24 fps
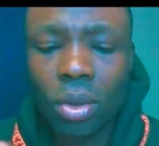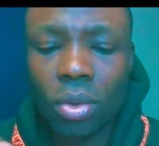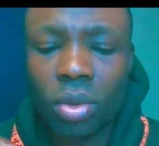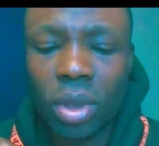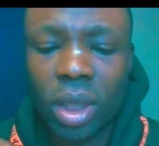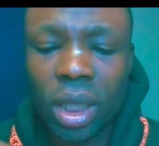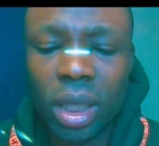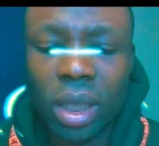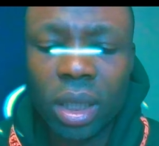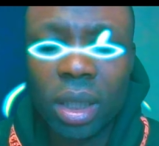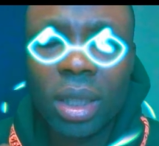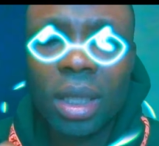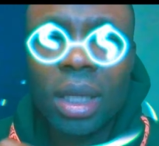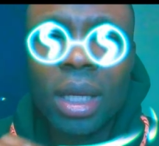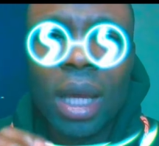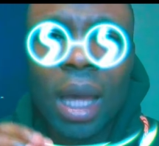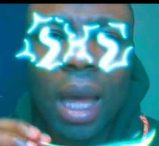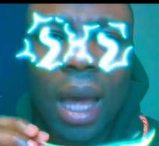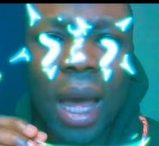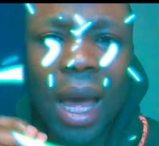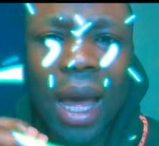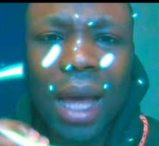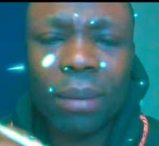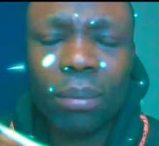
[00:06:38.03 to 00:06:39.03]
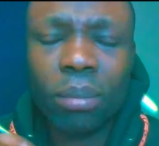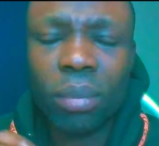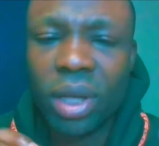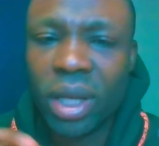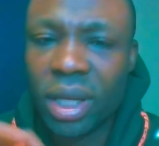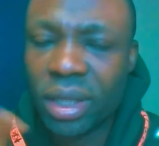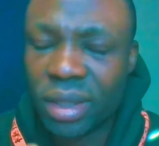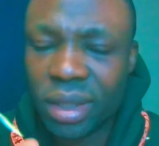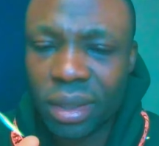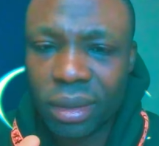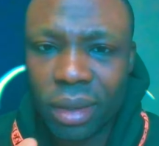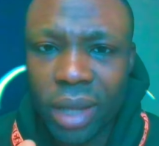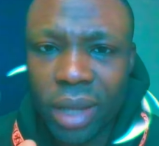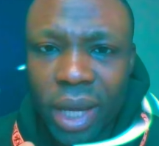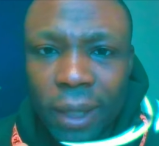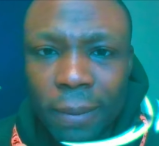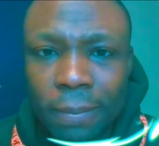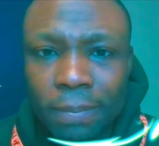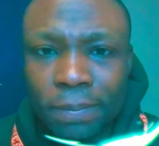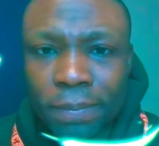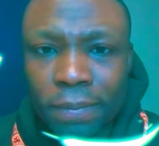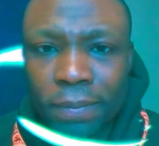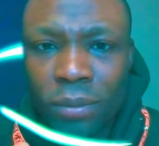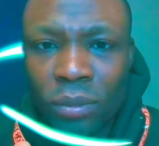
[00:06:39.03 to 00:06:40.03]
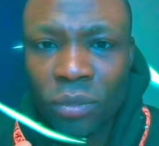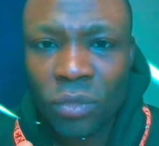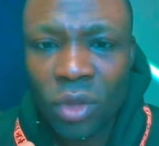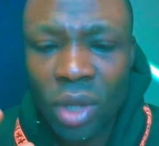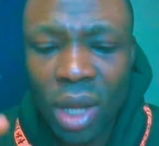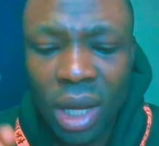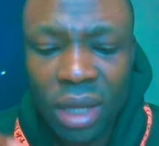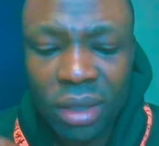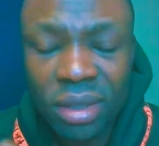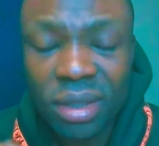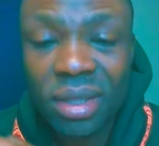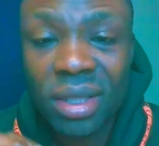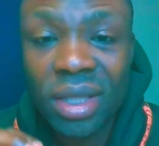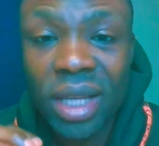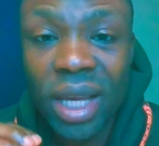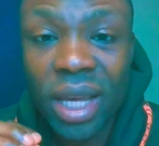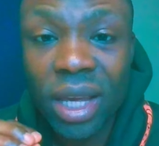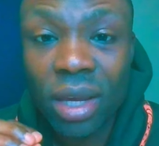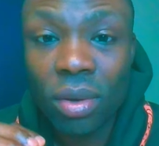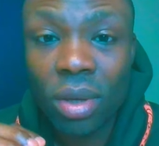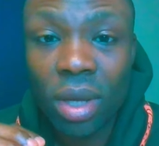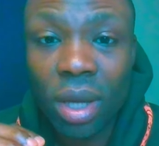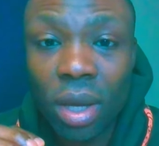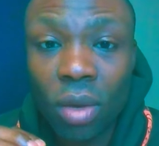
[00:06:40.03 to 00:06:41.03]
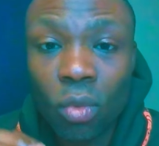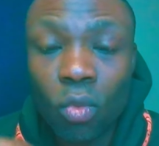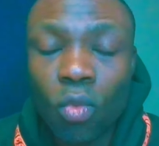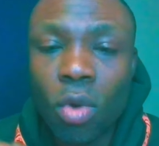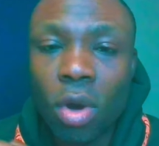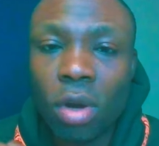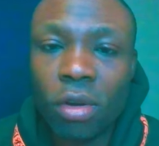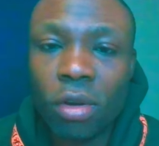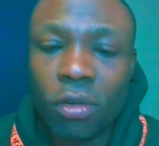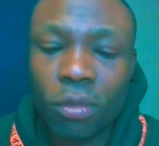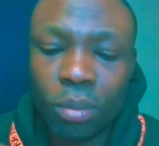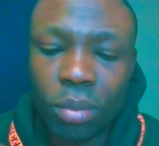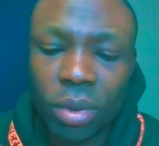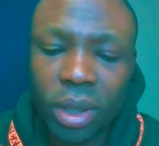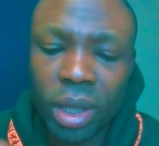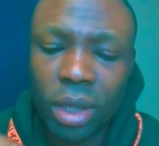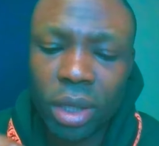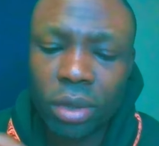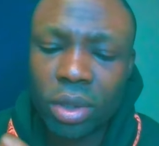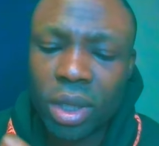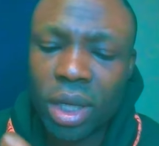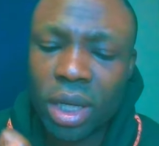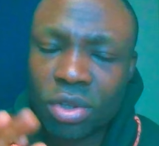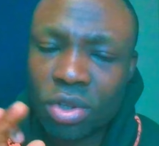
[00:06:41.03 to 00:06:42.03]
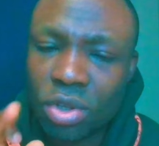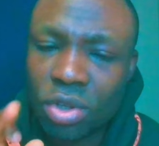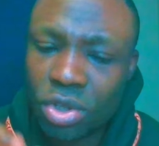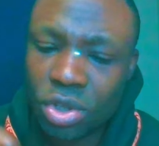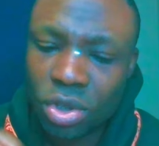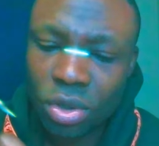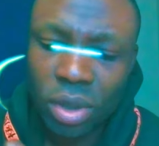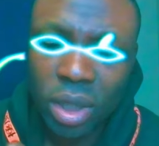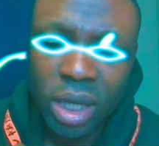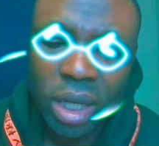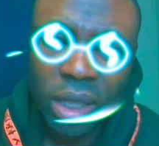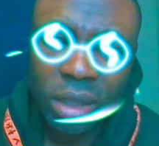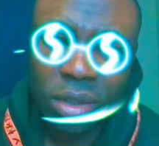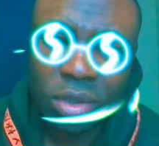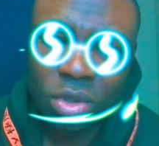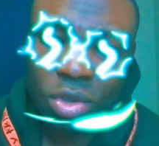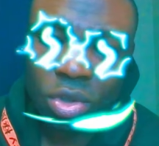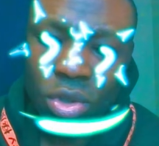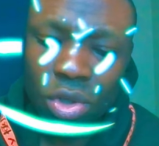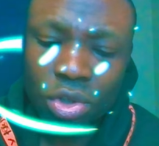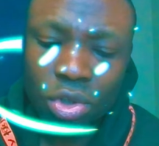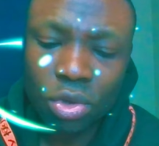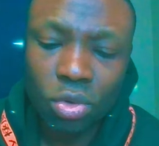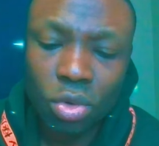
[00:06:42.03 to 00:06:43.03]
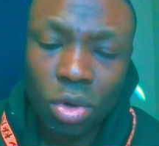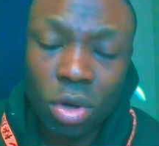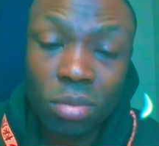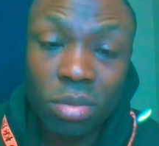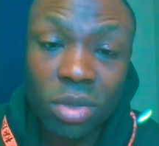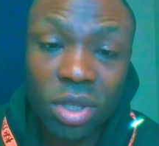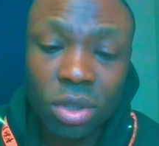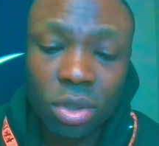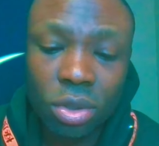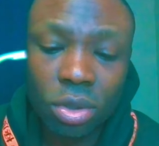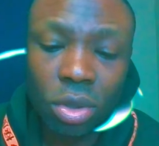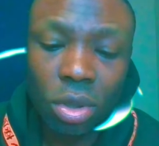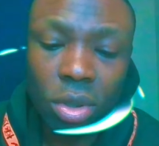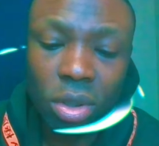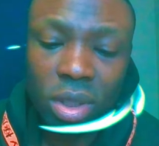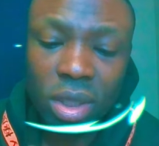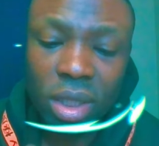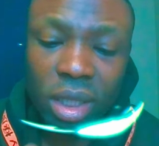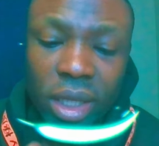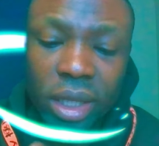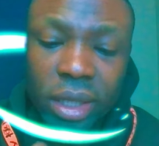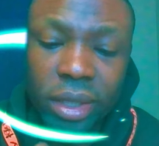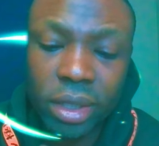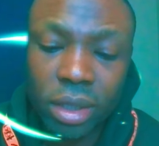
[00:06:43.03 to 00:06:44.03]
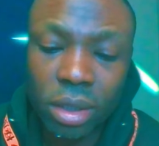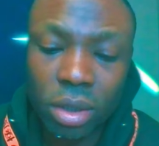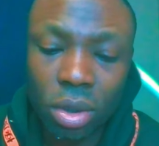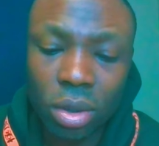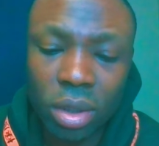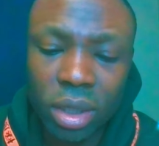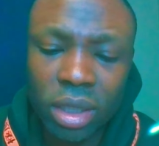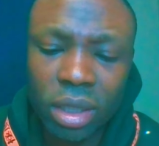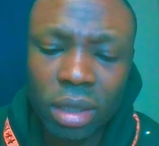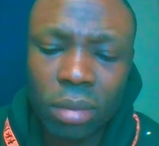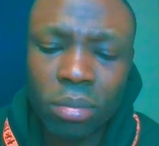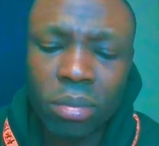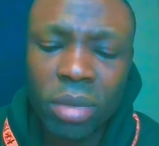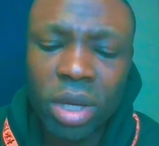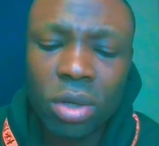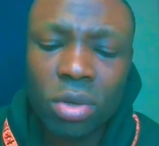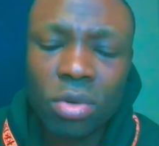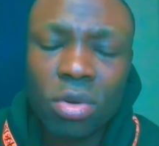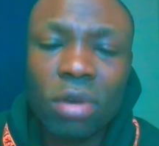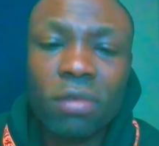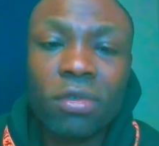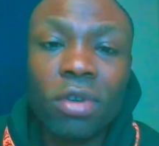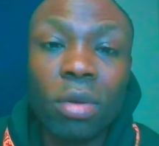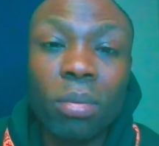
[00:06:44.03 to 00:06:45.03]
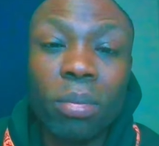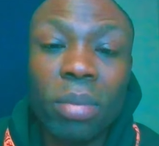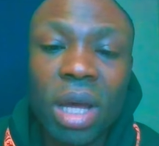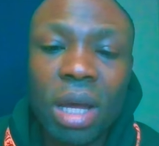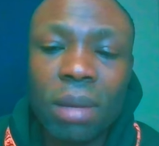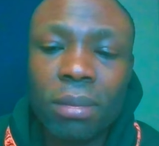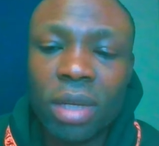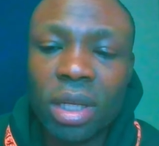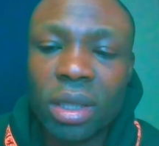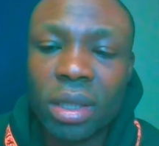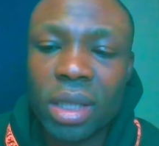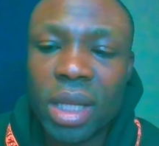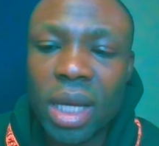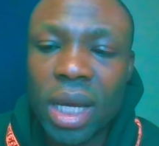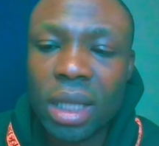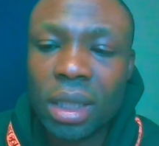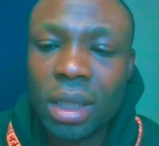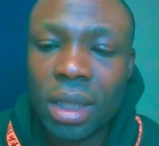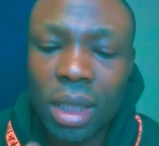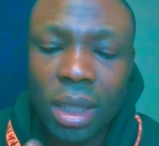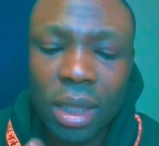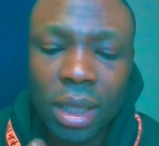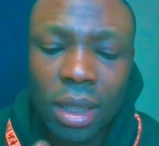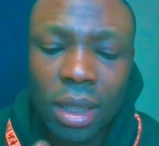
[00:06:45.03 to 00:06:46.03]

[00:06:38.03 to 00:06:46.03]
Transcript: Okay, and place it there. And say a word of prayer. You can use your hand to just rub this salt in the middle of your palm like that,